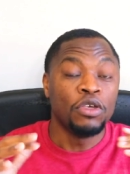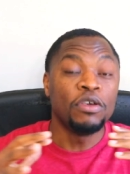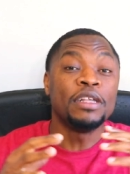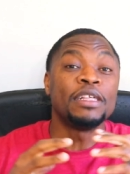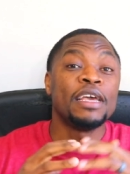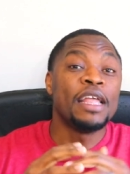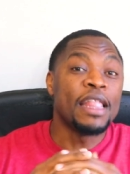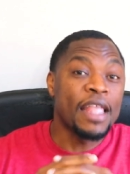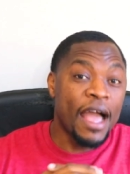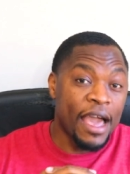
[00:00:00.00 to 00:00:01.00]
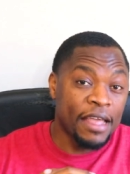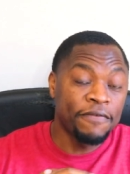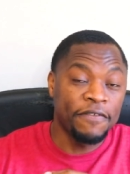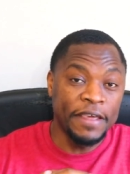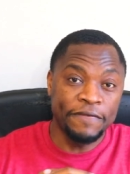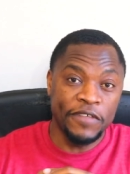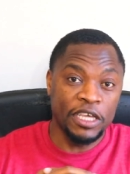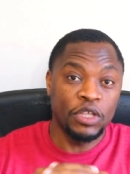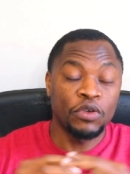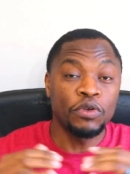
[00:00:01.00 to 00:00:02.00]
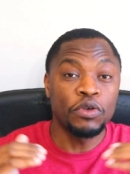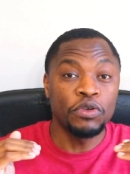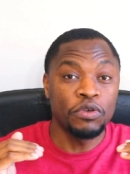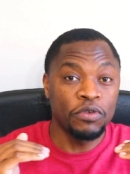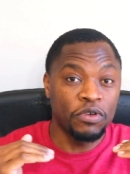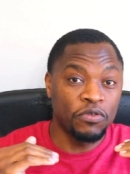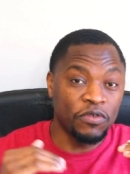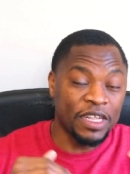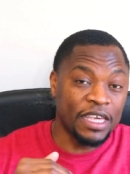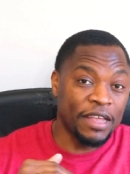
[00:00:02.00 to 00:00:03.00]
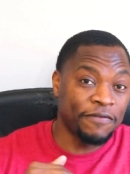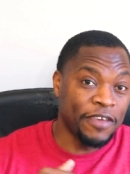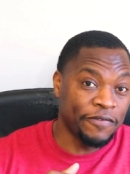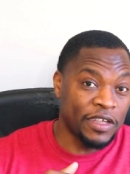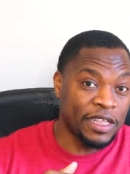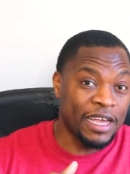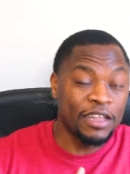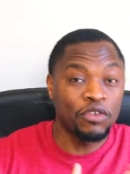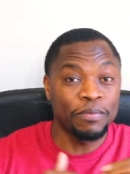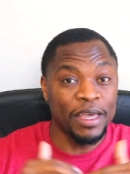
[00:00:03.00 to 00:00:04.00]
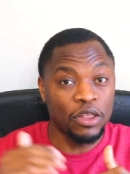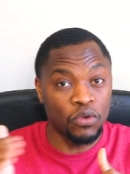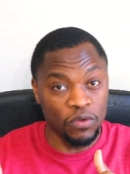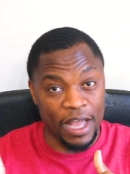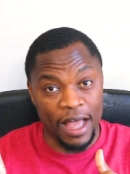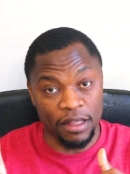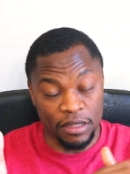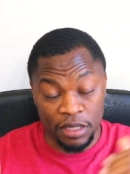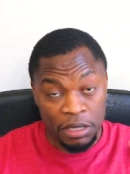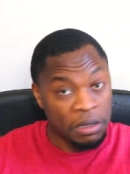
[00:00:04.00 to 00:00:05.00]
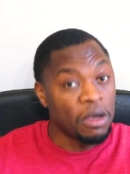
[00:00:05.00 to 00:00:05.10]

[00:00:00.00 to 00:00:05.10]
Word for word: You can say nine fifty. So you, you, you're risking fifty cents to make two dollars.